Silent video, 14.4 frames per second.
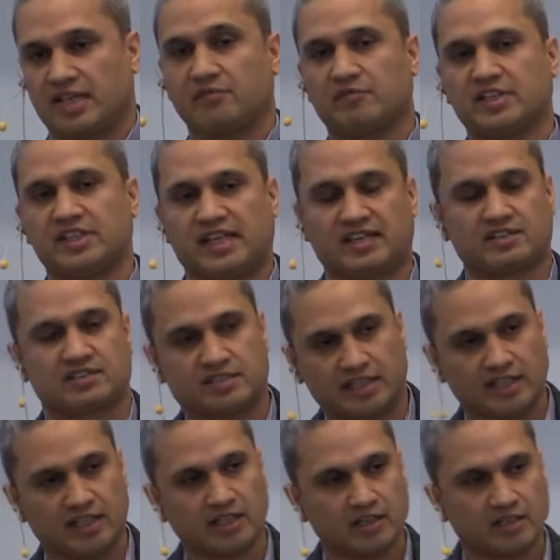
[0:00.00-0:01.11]
Every next
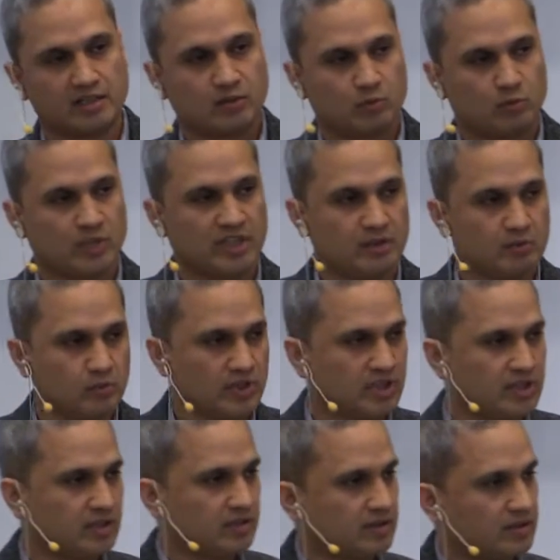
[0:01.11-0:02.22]
day,
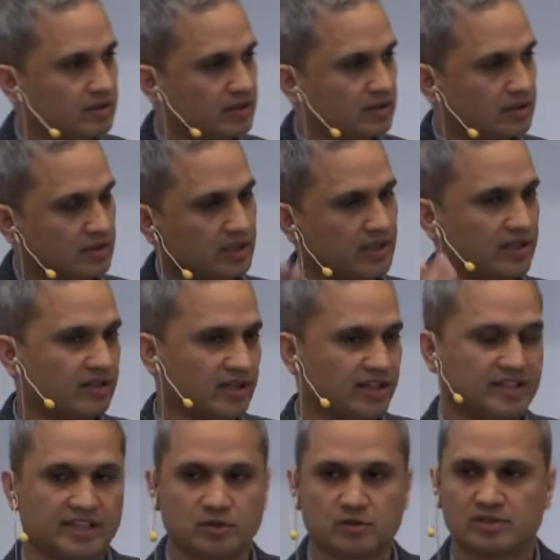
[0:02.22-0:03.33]
we hear
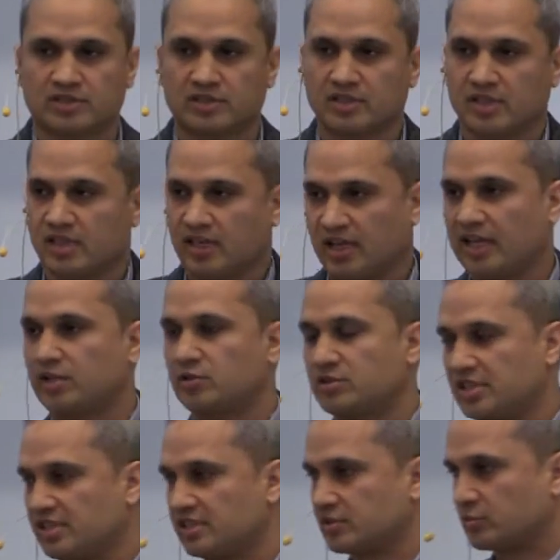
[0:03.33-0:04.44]
in news,
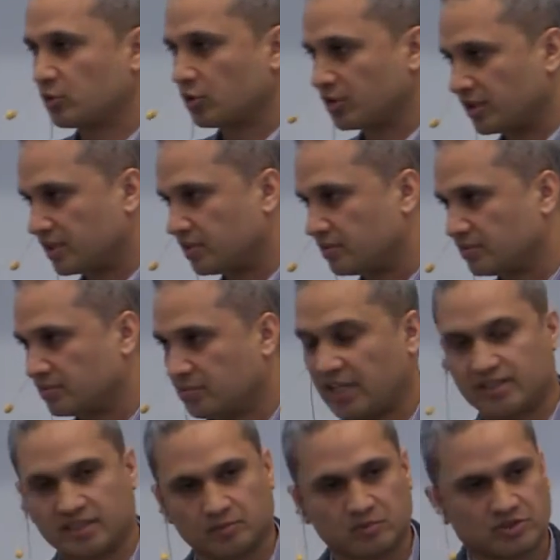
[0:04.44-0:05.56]
IoT is broken,
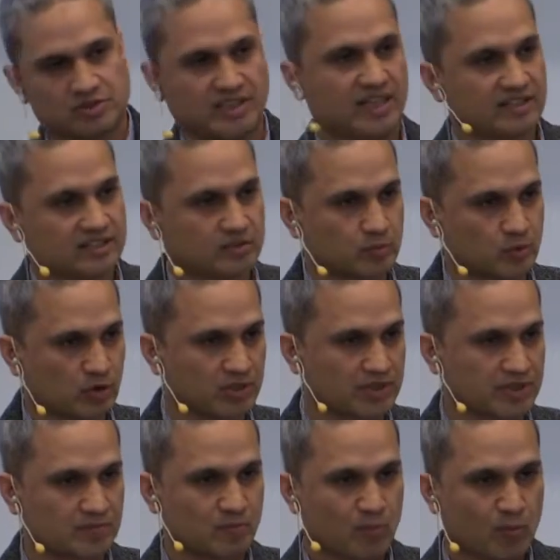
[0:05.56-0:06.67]
my thermostat is
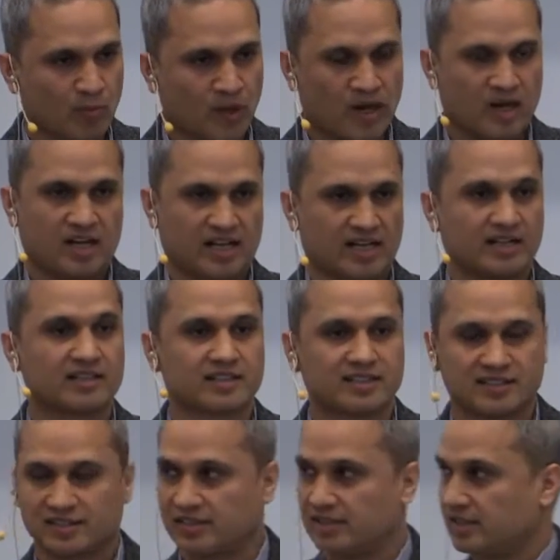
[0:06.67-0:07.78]
broken, and
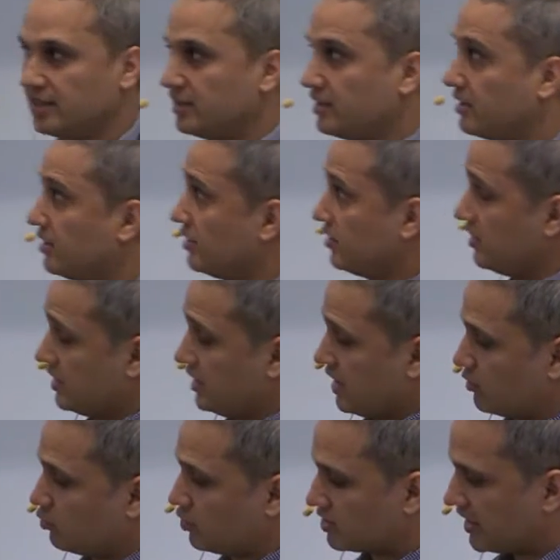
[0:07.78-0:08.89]

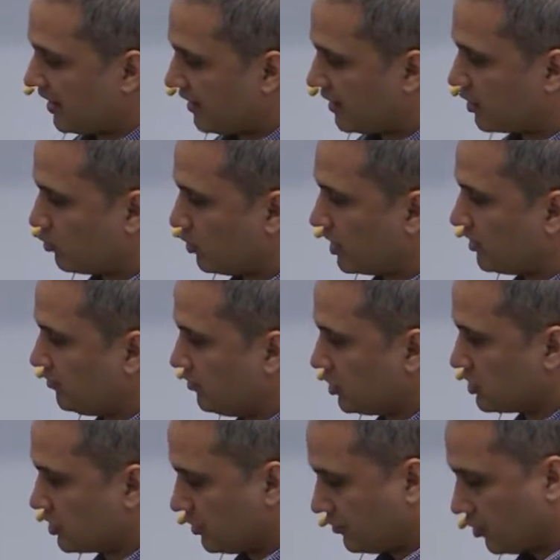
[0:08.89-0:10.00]
it was, I think,
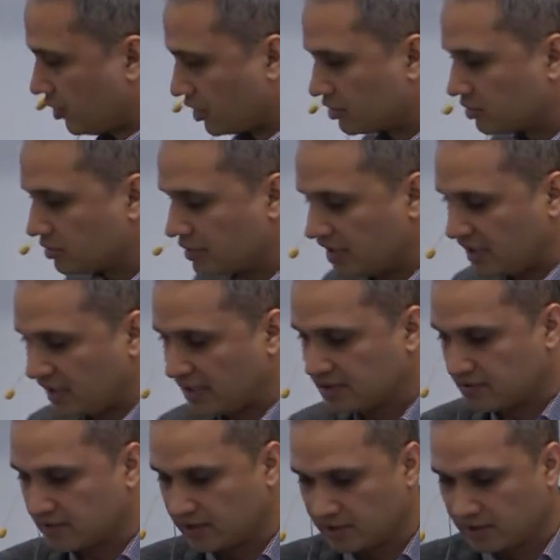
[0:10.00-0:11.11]
21st of October
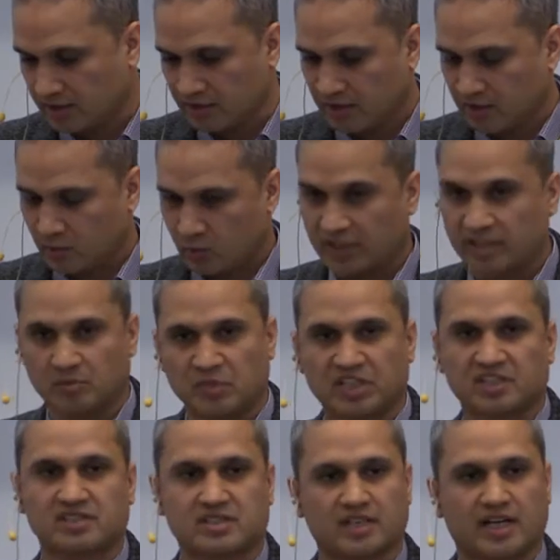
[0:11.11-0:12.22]
last year when the
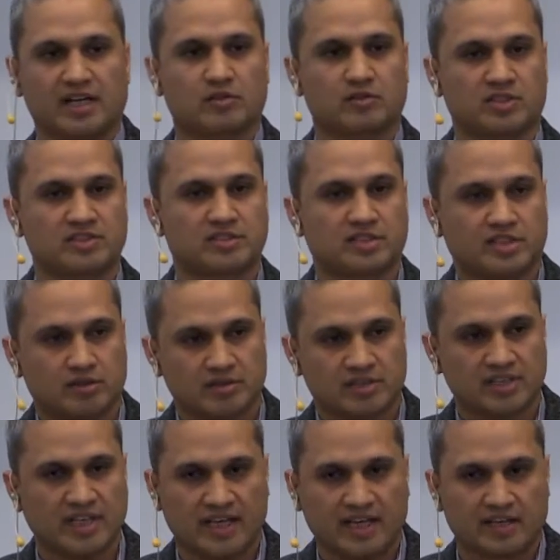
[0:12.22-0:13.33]
biggest IoT
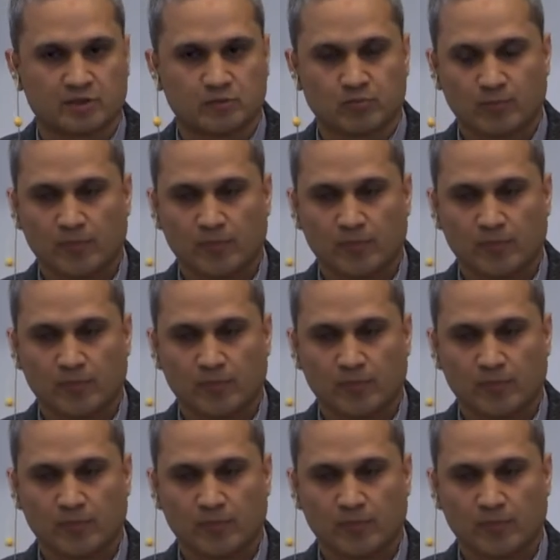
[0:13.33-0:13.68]
security hack